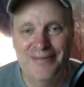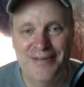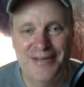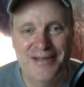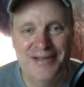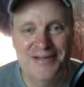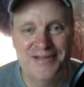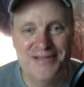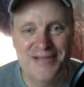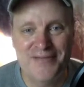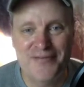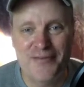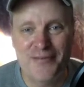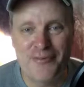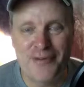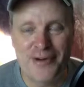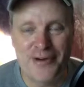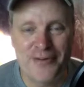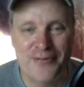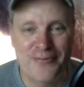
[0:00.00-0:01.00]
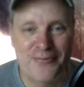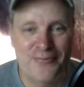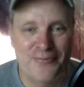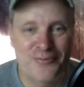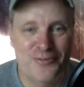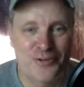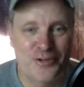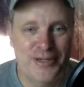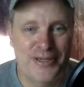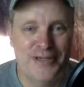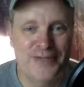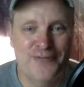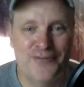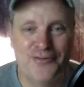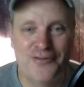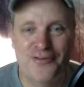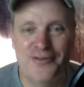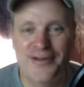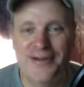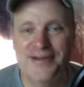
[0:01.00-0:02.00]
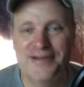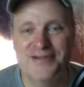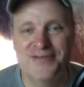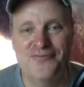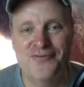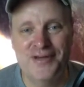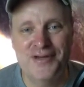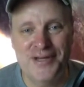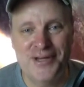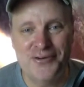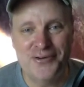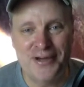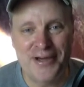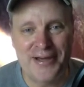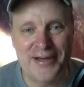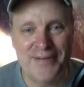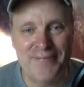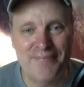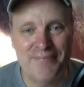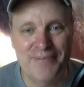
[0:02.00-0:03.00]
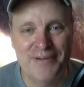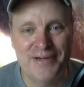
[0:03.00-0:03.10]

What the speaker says: kids everywhere looking for the latest video game,